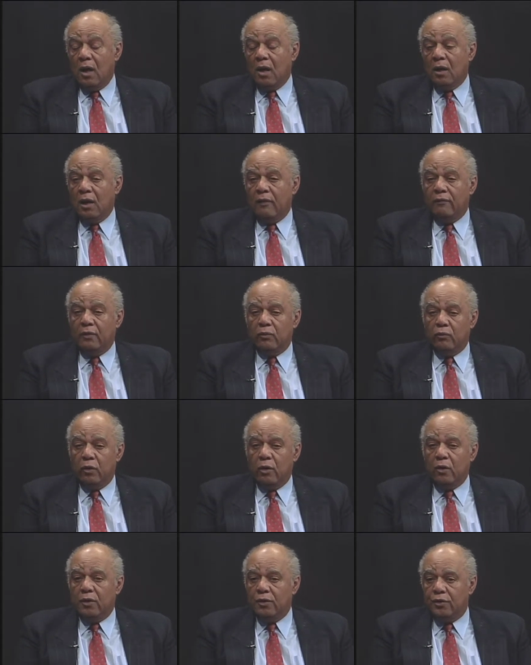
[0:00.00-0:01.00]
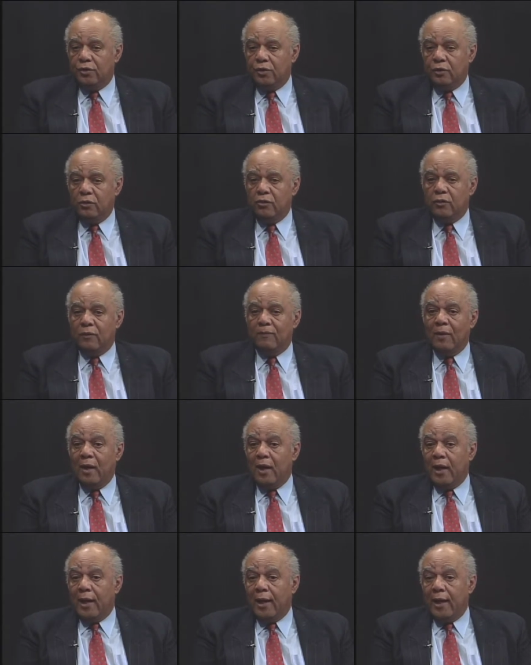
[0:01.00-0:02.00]
Governor Rowland's children
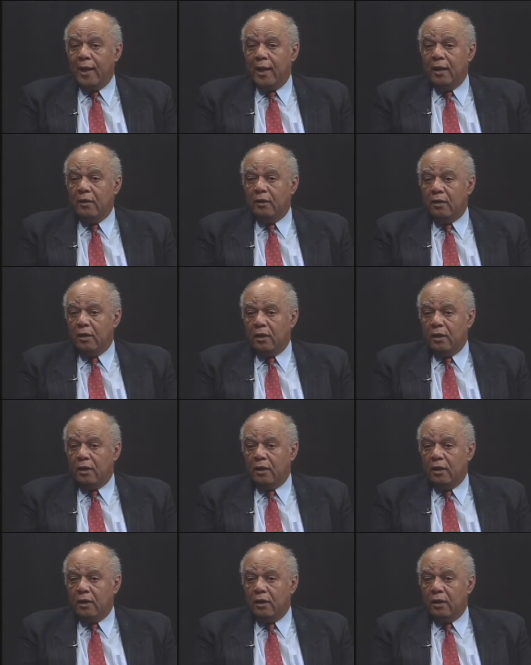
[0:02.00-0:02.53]
and